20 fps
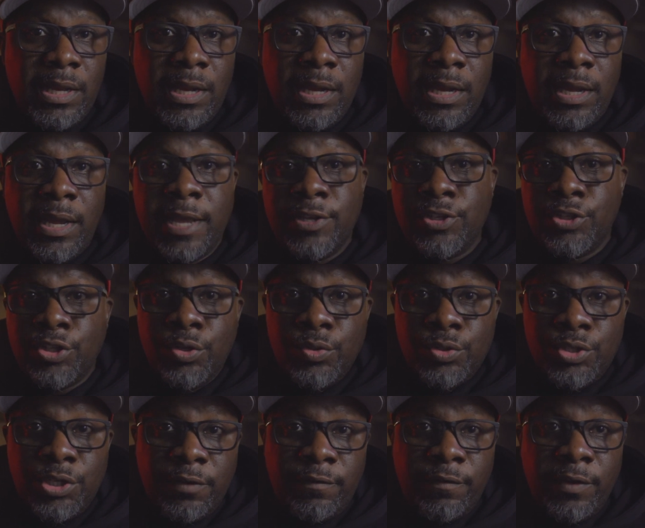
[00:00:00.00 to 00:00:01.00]
as
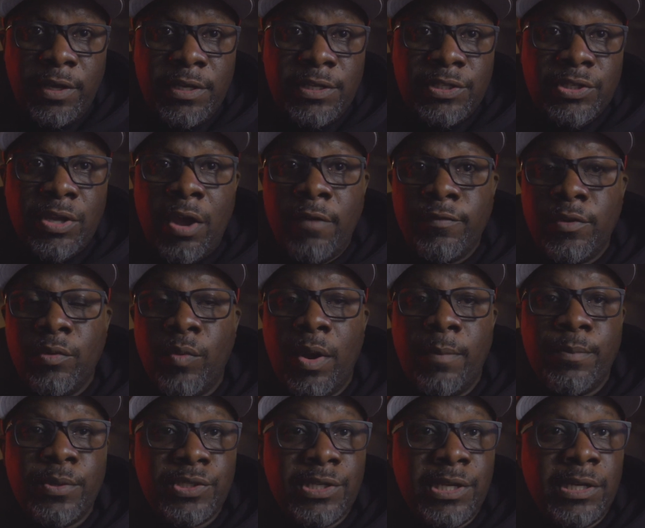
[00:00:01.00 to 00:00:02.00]
usage fees often
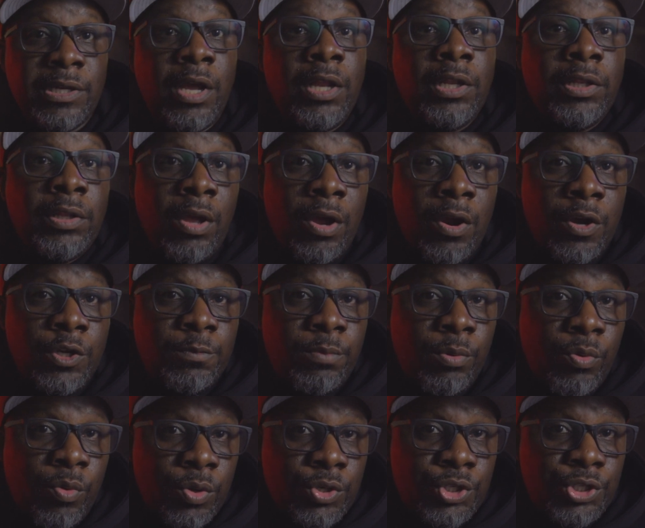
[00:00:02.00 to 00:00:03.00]
represent a large
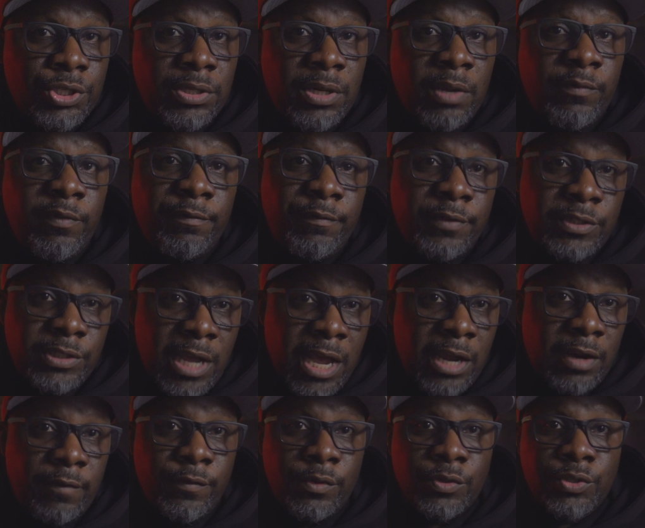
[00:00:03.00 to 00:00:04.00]
portion of a
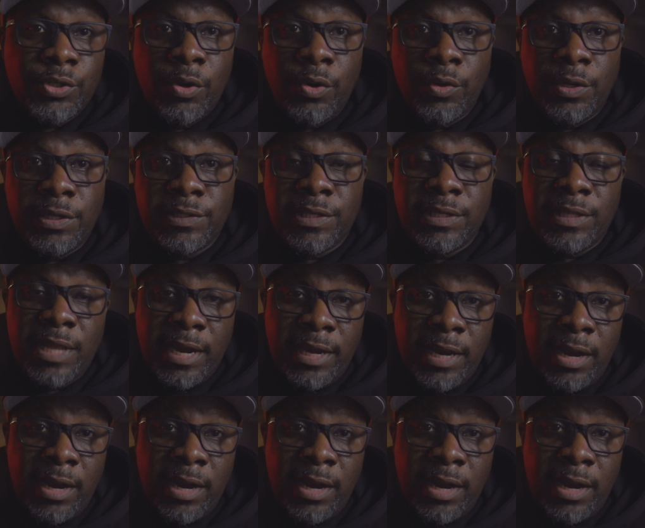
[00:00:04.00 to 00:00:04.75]
photographer's earnings in that